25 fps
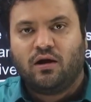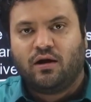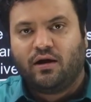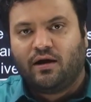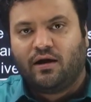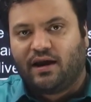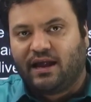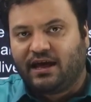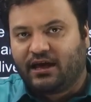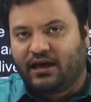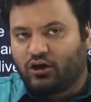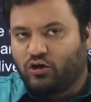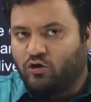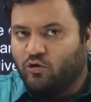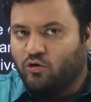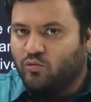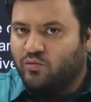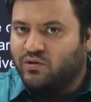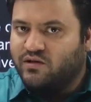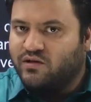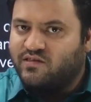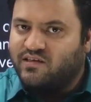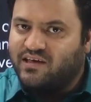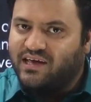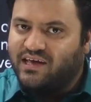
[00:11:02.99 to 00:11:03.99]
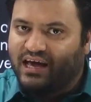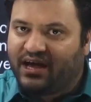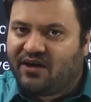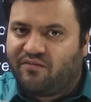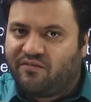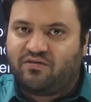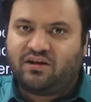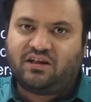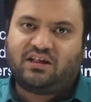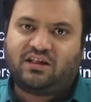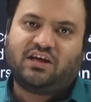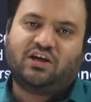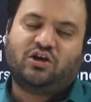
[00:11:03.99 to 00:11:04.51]
Like, you will see
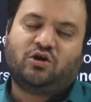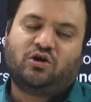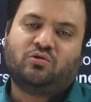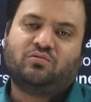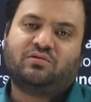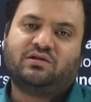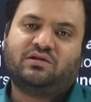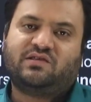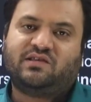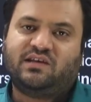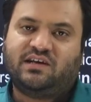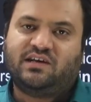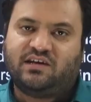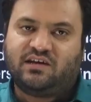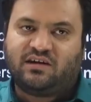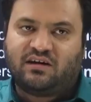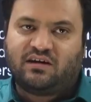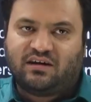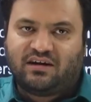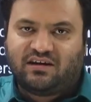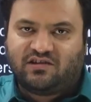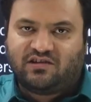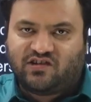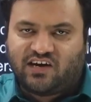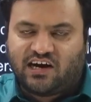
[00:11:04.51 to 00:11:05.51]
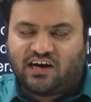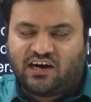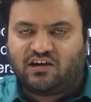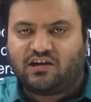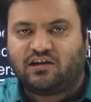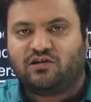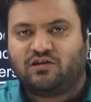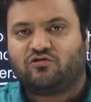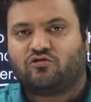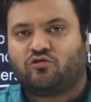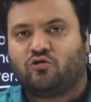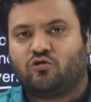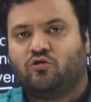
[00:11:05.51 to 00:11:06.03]
everything. You will see gentle
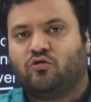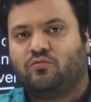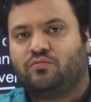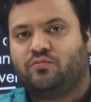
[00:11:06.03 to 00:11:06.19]
slope,